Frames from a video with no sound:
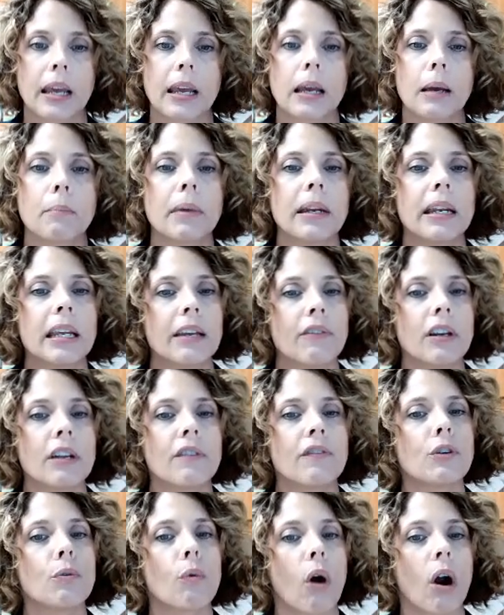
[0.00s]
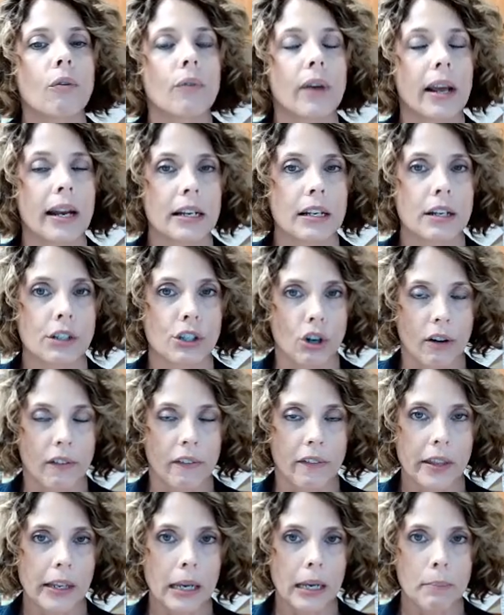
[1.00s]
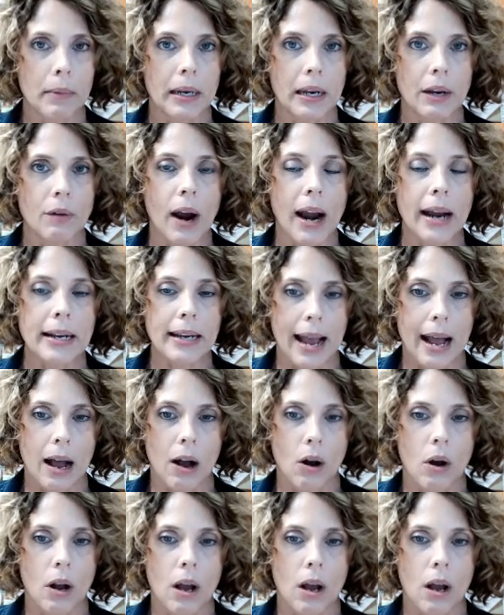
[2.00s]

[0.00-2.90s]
But even if you aren't ready to serve on the committee right now,